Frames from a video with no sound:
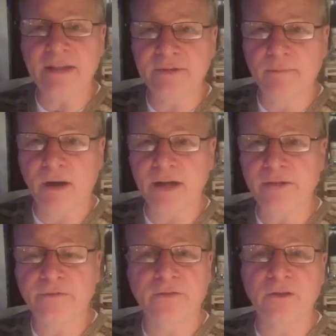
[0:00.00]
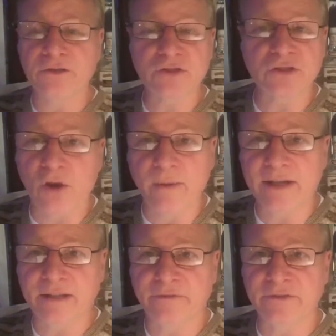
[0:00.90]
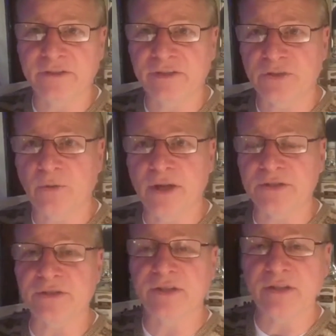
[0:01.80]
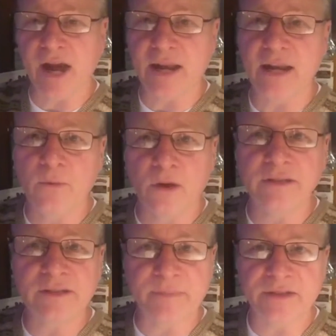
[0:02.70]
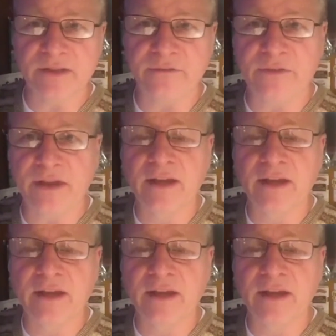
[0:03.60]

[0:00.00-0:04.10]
money for so many different situations. There's not any one specific